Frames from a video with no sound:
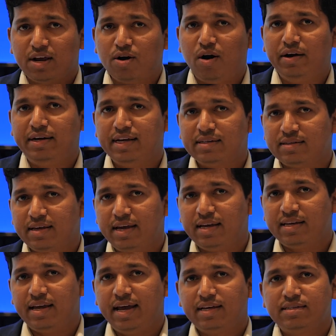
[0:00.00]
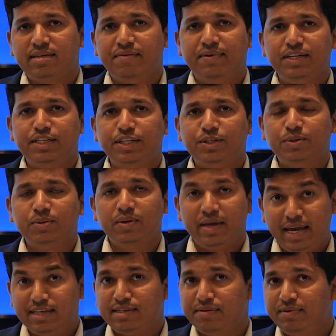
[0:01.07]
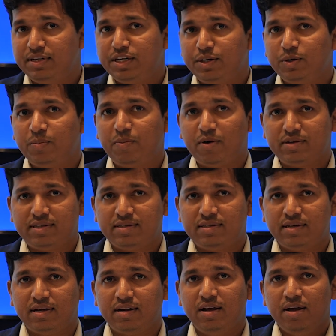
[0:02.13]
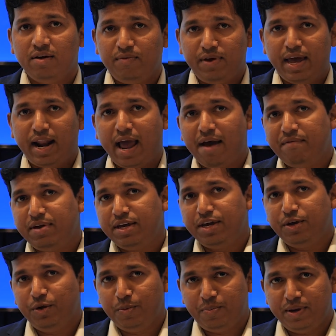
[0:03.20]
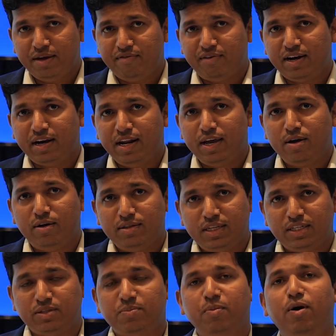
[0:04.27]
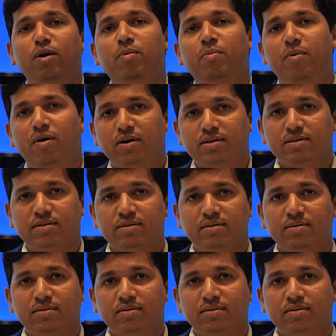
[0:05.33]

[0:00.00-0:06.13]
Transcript: a Cortex A72 processor. We are having a UPF running on this small box.